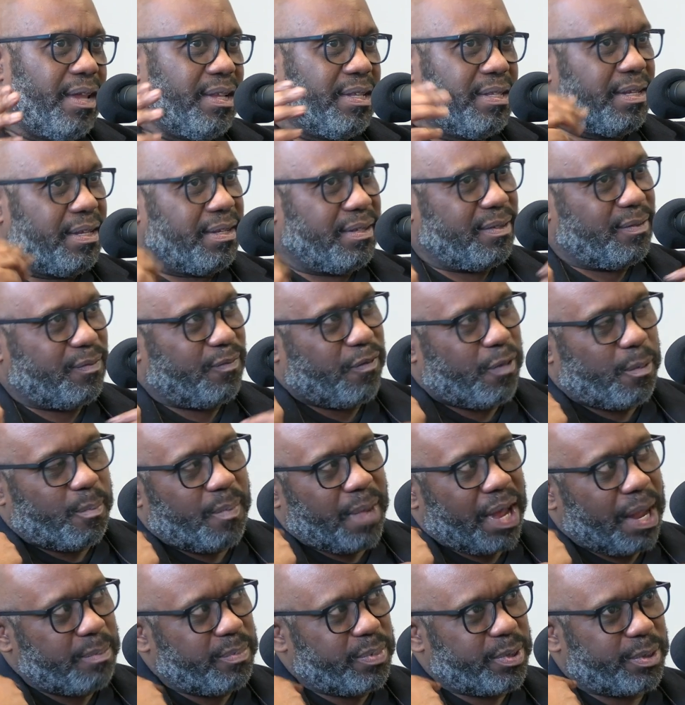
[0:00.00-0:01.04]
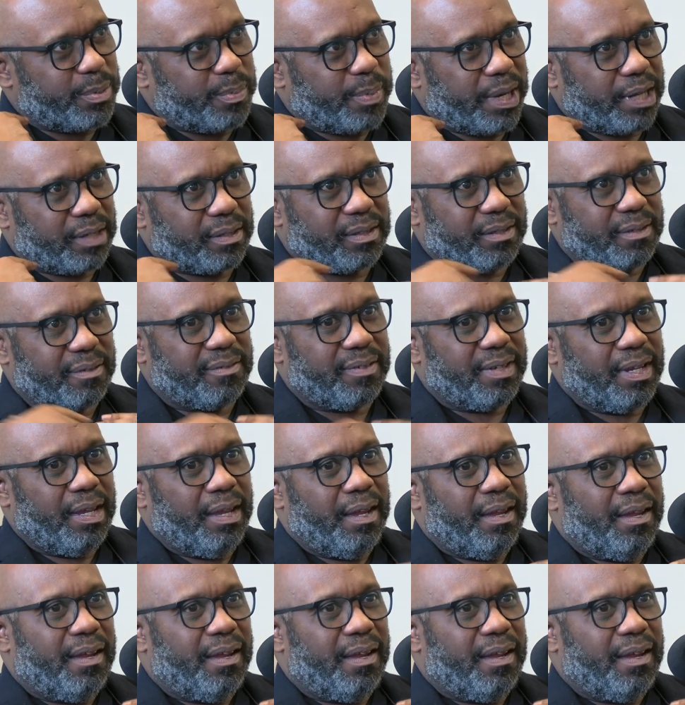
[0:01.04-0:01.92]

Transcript: And from my perspective,